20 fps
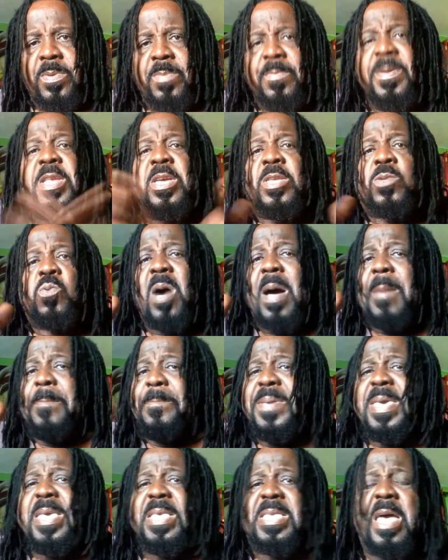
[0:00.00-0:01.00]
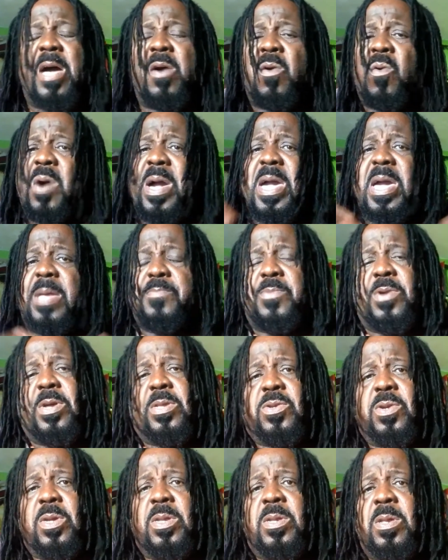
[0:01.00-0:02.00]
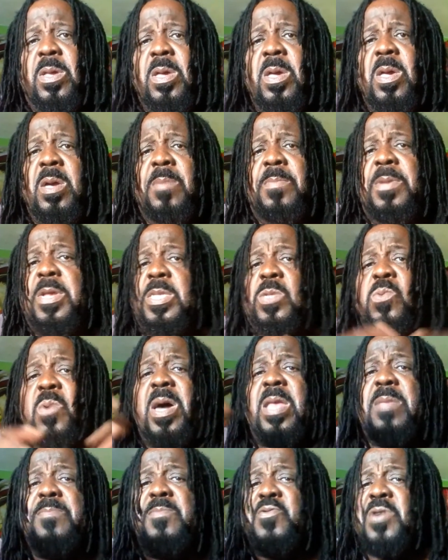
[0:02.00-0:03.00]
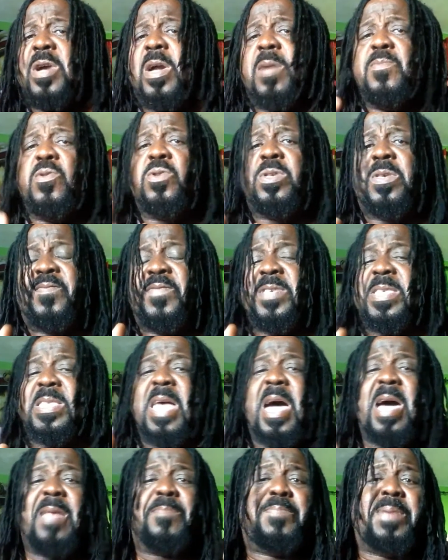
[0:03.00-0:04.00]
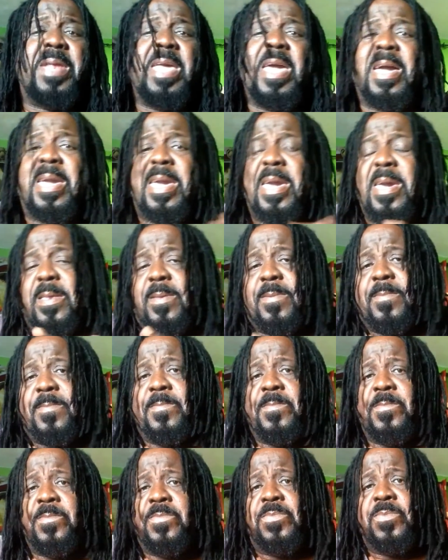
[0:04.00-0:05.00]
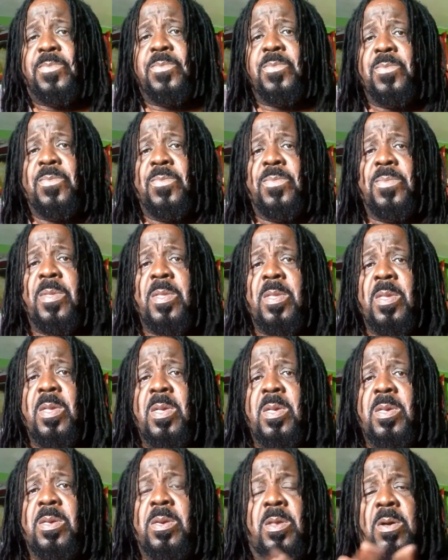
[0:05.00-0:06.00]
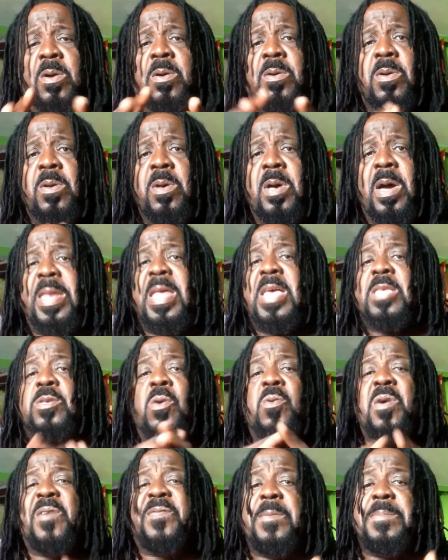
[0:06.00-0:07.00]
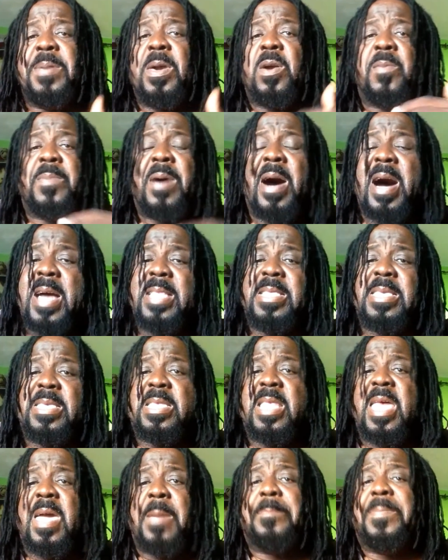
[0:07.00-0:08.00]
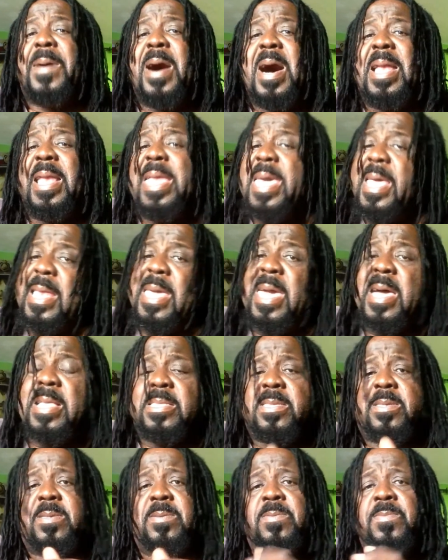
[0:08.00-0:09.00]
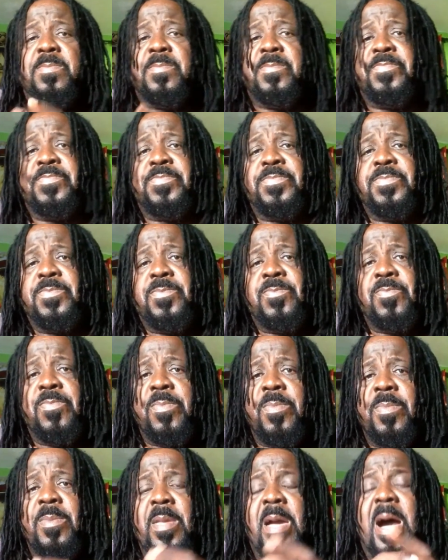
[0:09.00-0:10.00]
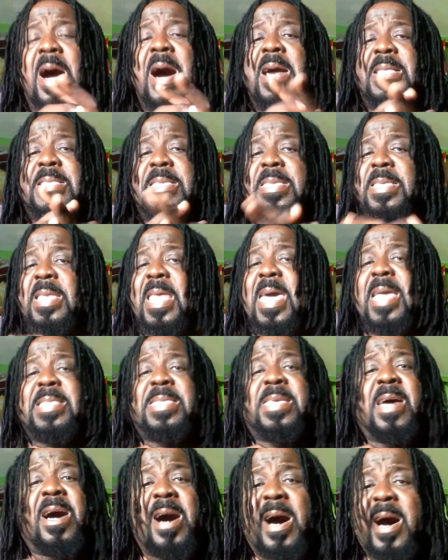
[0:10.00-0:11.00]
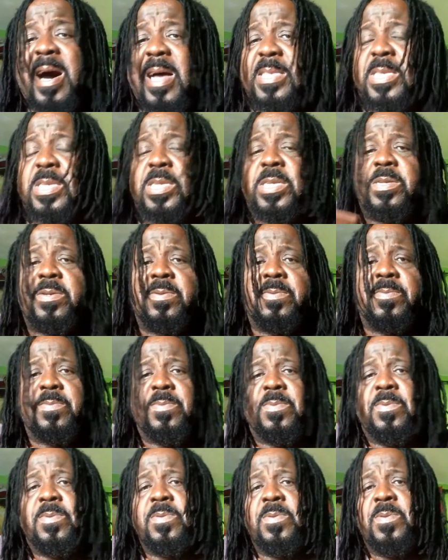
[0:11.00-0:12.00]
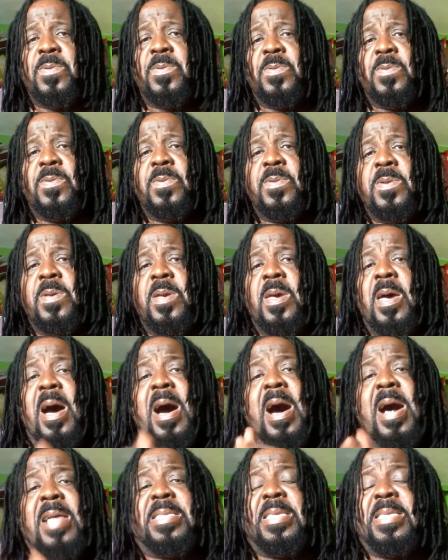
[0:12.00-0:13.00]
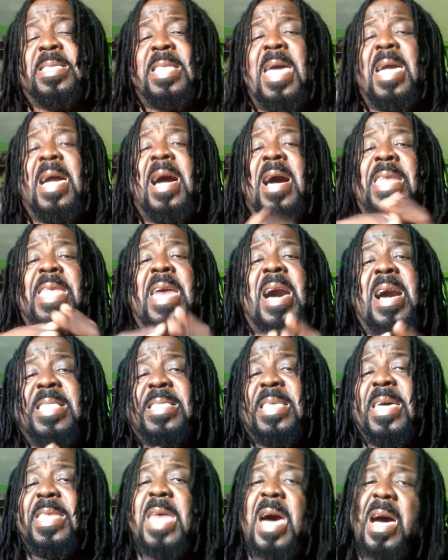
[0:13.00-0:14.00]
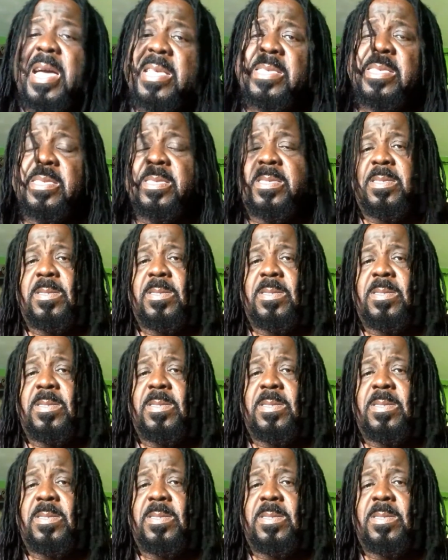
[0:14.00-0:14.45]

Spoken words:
We just want peace and quiet, brethren. We just want the reggae music to start play again. You know? And that's why we have to big up artists like Paul Elliott. Artists like Tarch, artists like Unorthodox.